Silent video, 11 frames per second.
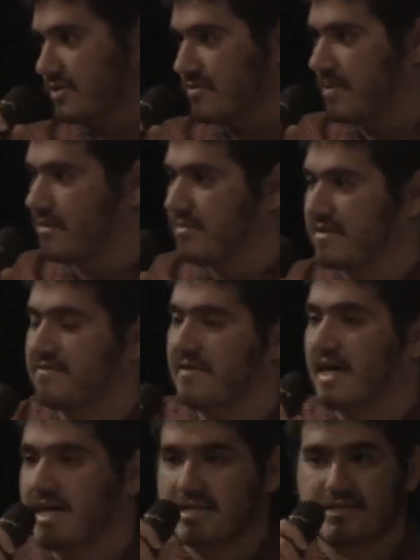or public
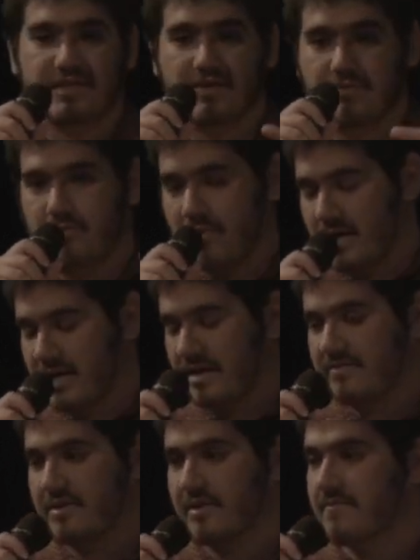financing or
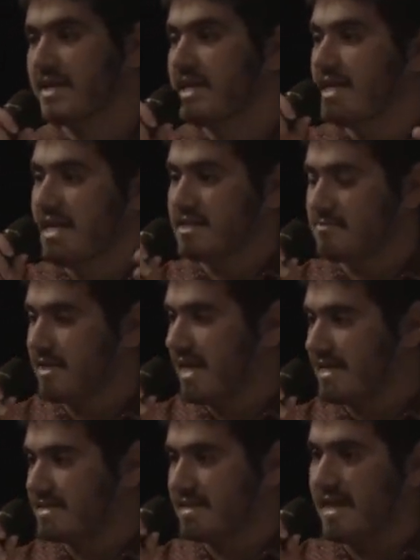whatever, it's what
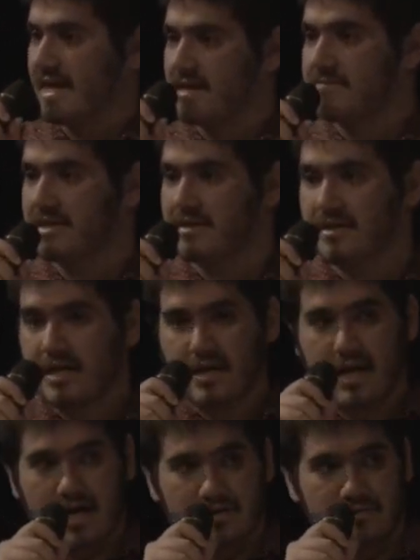has to happen.
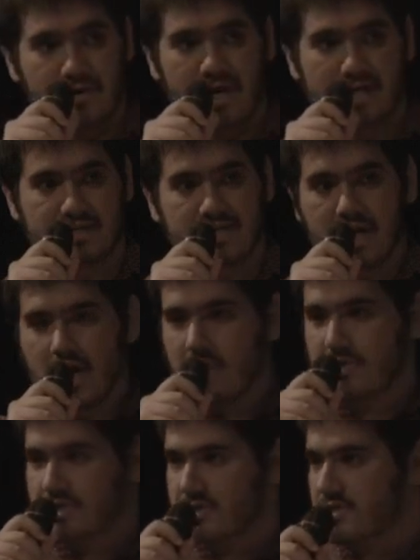Otherwise, we're
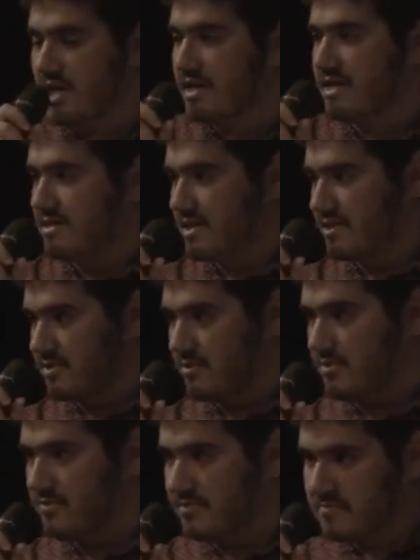stuck in this sort
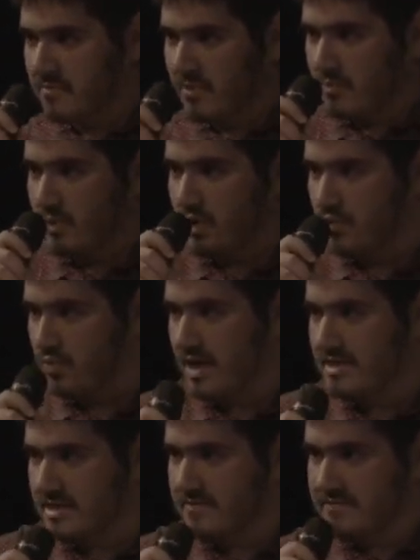of
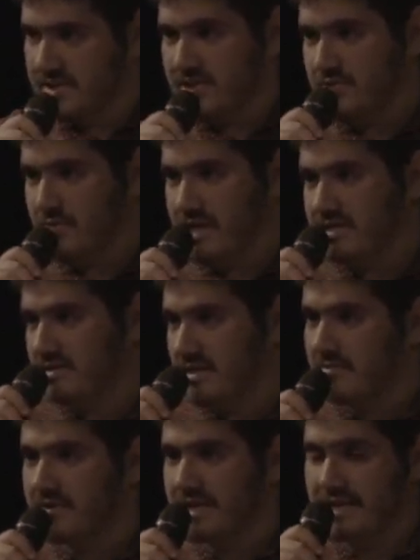regressive situation that
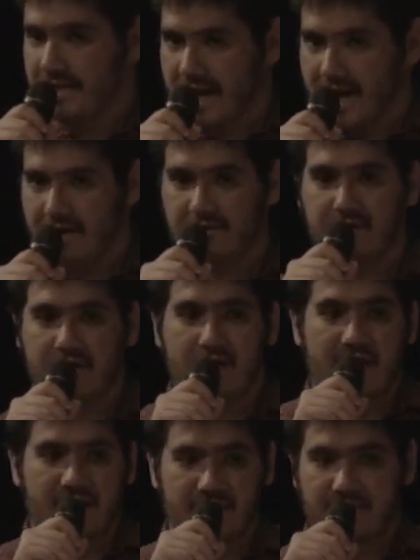we're in now,
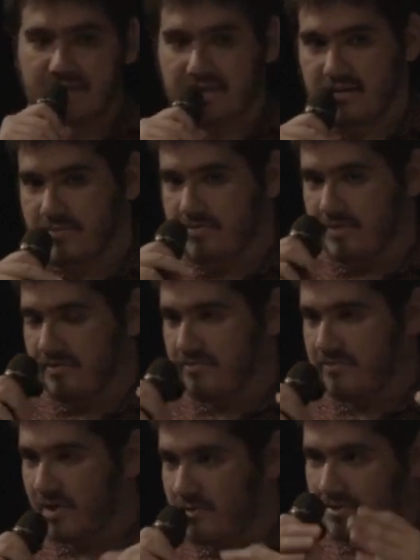and everything moving
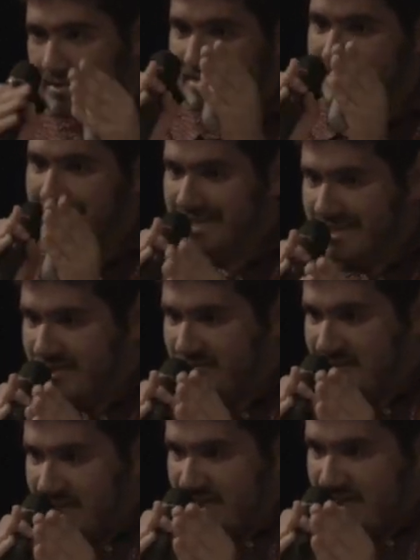forward is stuck in this
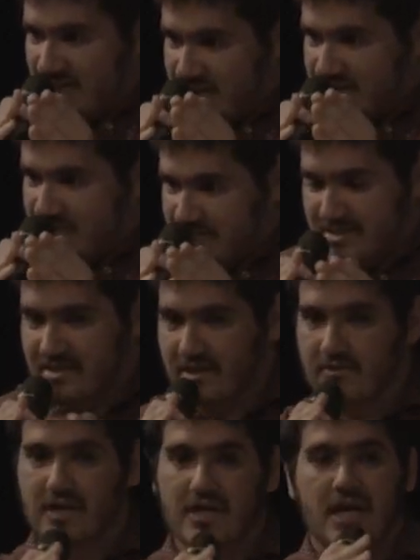really narrow window.
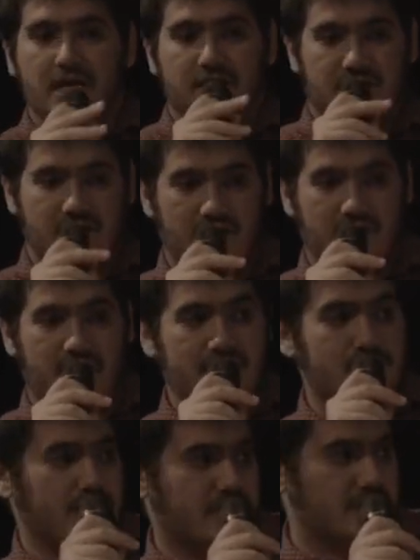So, as
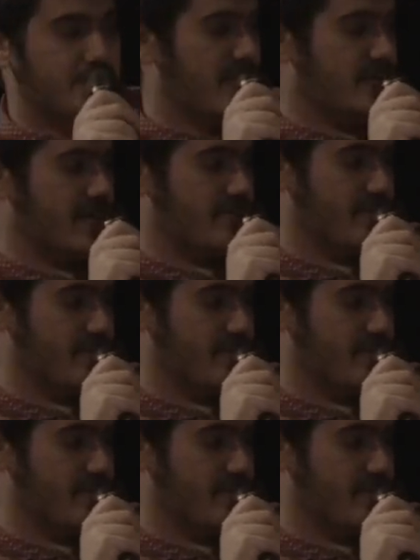we expand that